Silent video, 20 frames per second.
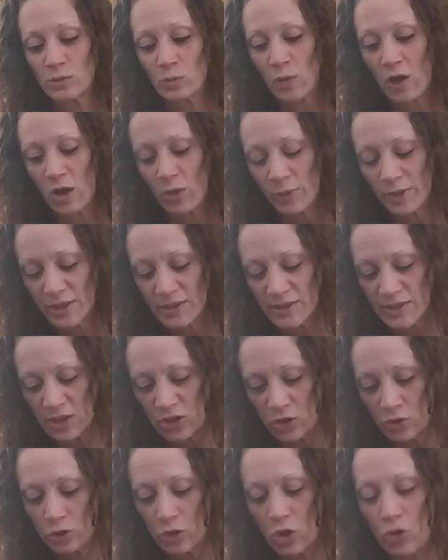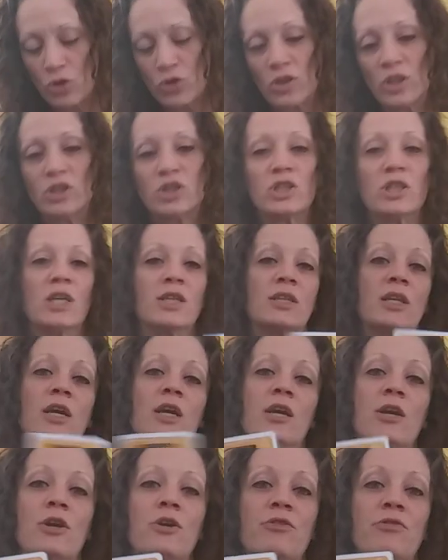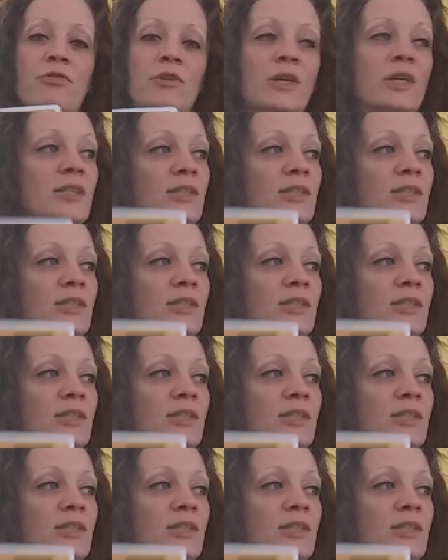Well, when I said you know things, you got the hierophant.